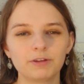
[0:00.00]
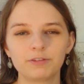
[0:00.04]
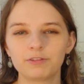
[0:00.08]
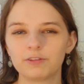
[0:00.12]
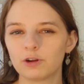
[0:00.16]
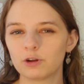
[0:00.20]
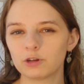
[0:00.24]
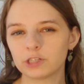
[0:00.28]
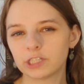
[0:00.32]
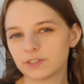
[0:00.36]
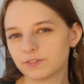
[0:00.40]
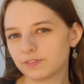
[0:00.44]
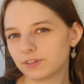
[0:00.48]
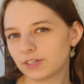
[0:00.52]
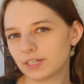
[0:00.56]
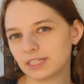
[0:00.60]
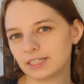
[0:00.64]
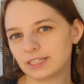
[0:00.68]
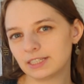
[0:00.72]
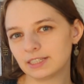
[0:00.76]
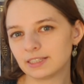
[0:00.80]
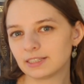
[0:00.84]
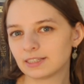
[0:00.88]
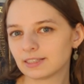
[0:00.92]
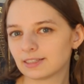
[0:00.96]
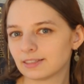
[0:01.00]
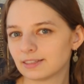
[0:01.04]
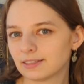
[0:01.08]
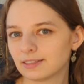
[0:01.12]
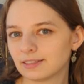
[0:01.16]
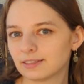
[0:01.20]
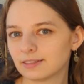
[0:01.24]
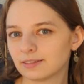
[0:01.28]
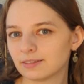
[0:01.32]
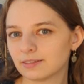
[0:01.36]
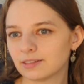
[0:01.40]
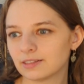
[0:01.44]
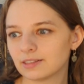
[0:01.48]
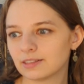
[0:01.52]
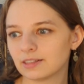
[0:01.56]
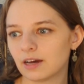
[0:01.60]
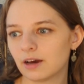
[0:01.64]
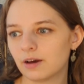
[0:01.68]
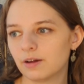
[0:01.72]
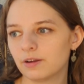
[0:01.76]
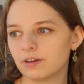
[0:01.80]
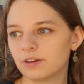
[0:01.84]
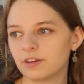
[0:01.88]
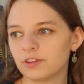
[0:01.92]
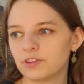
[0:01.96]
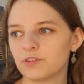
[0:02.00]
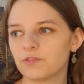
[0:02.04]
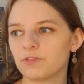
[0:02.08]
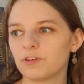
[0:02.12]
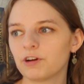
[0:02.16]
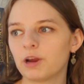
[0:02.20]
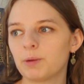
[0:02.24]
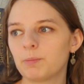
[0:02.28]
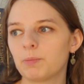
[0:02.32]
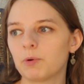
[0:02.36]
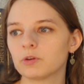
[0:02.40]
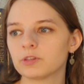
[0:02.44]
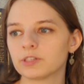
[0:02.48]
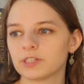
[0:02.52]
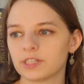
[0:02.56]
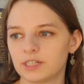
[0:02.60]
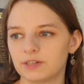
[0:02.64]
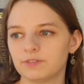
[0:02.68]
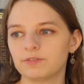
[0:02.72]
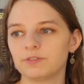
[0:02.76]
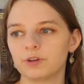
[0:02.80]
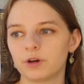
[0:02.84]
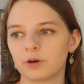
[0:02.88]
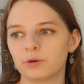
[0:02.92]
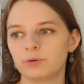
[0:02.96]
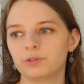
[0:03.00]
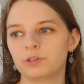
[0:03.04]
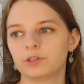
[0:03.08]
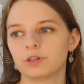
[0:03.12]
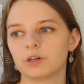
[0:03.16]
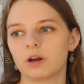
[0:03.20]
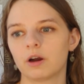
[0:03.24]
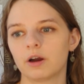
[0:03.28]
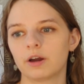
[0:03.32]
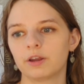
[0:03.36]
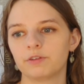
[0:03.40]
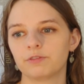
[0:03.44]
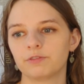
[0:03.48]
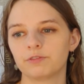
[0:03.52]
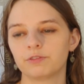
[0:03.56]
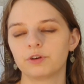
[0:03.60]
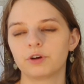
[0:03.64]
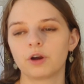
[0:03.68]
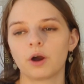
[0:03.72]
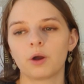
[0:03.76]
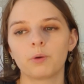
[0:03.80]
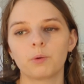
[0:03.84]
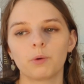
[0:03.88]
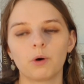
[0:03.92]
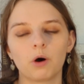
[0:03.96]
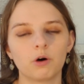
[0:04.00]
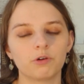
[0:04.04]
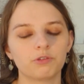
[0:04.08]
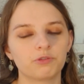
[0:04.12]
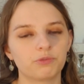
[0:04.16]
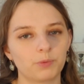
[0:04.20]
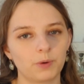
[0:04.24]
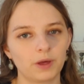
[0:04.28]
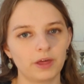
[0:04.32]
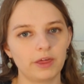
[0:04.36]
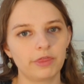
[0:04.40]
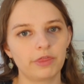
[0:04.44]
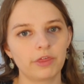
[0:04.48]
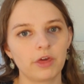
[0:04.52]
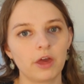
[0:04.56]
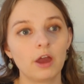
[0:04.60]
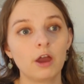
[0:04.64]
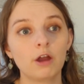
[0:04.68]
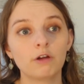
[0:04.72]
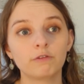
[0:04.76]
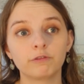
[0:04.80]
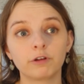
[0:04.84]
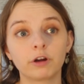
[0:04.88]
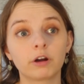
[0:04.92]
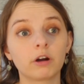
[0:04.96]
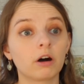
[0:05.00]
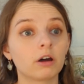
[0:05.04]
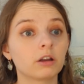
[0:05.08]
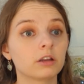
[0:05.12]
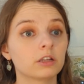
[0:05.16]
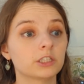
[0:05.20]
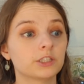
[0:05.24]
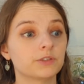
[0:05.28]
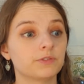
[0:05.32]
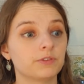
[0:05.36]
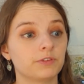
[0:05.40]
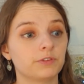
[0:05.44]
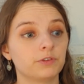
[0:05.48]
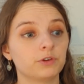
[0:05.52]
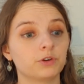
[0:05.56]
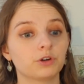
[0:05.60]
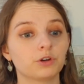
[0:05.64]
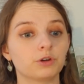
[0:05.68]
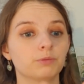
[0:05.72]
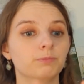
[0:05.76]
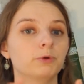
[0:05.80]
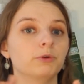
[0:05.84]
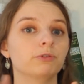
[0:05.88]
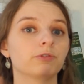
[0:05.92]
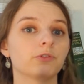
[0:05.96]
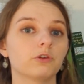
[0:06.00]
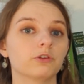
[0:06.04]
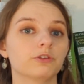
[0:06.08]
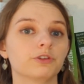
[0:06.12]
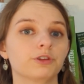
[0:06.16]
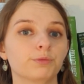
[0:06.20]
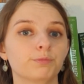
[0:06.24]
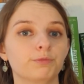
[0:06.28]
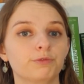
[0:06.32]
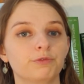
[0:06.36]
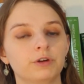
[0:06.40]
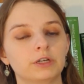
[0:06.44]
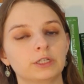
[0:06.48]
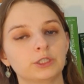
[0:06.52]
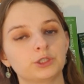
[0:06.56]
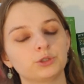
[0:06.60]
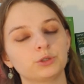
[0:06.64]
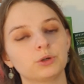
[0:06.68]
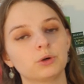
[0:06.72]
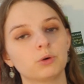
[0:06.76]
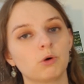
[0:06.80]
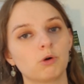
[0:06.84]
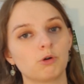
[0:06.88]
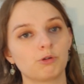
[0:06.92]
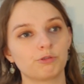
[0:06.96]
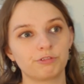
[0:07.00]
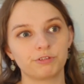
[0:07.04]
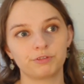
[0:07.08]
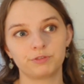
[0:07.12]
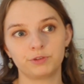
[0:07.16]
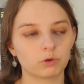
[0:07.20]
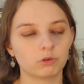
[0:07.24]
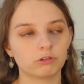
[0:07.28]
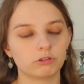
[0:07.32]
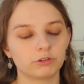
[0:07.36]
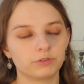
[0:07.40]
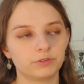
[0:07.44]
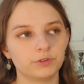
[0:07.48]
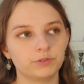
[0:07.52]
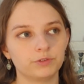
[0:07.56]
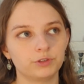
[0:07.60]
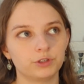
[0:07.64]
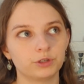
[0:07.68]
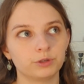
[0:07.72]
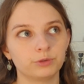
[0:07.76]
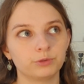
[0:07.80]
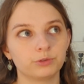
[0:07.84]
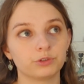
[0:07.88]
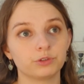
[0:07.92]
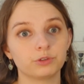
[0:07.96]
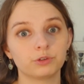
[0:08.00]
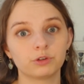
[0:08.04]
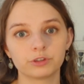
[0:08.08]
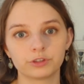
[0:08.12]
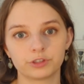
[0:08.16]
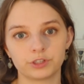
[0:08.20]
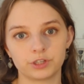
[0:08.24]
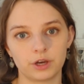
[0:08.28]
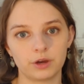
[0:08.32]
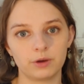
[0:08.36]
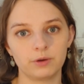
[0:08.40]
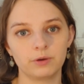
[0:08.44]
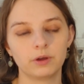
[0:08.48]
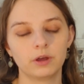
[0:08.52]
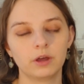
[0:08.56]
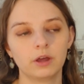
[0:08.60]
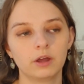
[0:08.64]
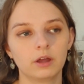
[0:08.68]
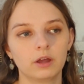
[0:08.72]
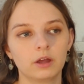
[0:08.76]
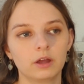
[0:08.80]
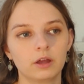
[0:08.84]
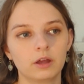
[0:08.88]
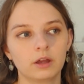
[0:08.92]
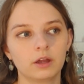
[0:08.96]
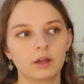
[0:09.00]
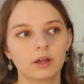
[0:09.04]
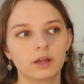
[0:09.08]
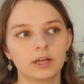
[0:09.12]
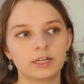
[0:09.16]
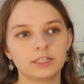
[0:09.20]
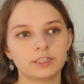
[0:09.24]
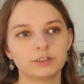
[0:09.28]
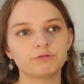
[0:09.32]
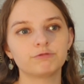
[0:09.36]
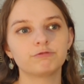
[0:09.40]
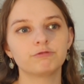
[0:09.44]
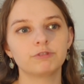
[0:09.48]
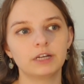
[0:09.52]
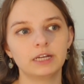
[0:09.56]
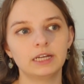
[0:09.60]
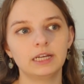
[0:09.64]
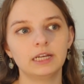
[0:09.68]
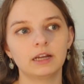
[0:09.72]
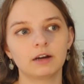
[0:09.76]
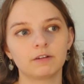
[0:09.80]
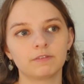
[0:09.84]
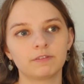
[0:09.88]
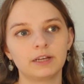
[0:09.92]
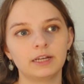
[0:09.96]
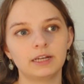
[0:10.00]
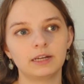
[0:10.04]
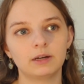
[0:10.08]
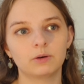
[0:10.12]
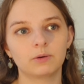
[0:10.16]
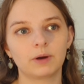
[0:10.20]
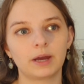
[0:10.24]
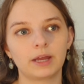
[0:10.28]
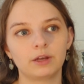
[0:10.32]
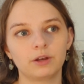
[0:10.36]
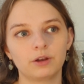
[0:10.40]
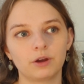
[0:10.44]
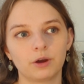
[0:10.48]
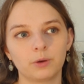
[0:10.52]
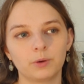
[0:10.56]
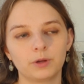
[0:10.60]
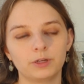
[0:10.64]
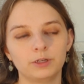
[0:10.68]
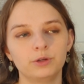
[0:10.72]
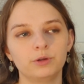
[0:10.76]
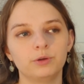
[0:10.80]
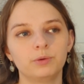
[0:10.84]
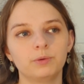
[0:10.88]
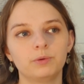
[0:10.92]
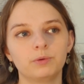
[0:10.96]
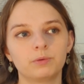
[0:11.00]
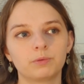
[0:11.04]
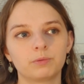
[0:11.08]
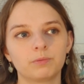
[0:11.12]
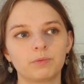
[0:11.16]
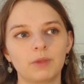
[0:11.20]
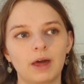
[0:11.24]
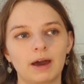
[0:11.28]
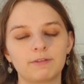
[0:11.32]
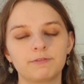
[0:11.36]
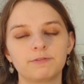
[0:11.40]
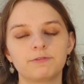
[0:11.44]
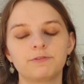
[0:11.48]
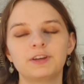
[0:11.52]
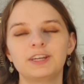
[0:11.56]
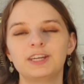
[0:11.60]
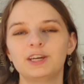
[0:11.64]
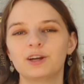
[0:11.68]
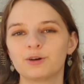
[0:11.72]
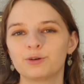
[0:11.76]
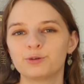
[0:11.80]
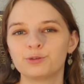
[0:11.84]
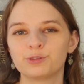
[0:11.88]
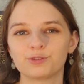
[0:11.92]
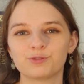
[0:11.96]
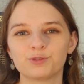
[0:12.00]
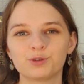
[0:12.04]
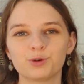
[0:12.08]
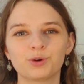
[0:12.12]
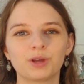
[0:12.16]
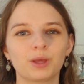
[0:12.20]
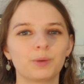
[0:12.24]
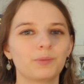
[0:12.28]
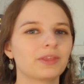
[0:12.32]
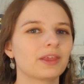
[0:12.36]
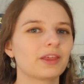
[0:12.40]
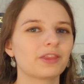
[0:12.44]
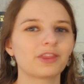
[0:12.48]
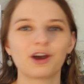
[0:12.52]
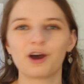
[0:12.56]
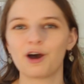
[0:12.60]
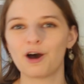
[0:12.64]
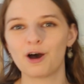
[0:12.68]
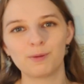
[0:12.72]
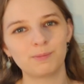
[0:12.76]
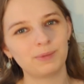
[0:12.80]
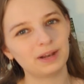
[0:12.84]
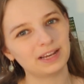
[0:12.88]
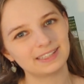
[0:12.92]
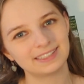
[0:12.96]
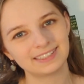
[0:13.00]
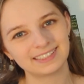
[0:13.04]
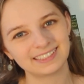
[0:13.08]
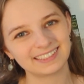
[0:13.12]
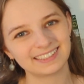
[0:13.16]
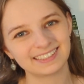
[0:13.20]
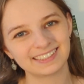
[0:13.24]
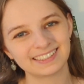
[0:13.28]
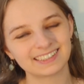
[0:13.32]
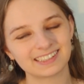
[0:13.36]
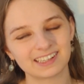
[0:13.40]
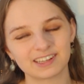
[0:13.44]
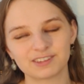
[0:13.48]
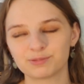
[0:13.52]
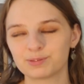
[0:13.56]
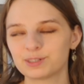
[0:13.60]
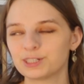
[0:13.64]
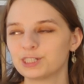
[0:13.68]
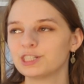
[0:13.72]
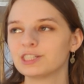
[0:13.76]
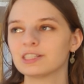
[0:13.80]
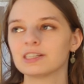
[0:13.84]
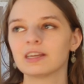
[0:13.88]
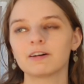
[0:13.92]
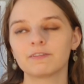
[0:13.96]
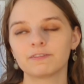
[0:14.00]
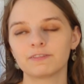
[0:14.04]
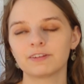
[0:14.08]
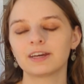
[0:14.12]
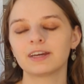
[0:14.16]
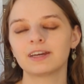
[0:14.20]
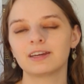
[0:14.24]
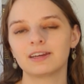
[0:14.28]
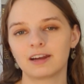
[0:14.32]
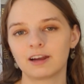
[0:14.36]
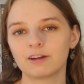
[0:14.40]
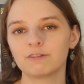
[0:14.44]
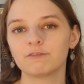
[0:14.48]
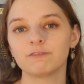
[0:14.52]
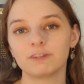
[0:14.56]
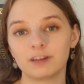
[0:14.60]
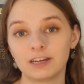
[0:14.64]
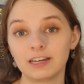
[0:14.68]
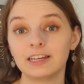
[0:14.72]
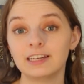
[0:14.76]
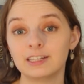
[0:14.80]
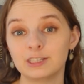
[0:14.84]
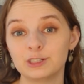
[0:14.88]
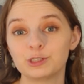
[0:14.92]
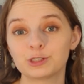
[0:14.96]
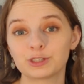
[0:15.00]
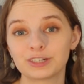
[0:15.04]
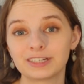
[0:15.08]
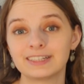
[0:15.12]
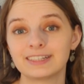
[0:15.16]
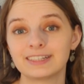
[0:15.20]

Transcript: of philosophies, and it's a very positive note to kind of go off with, regardless of if you're going to move on to the professional or if you've chosen not to. It's a really lovely little end note, and you have videos of talking with other herbalists and stuff, which is lovely. I really enjoyed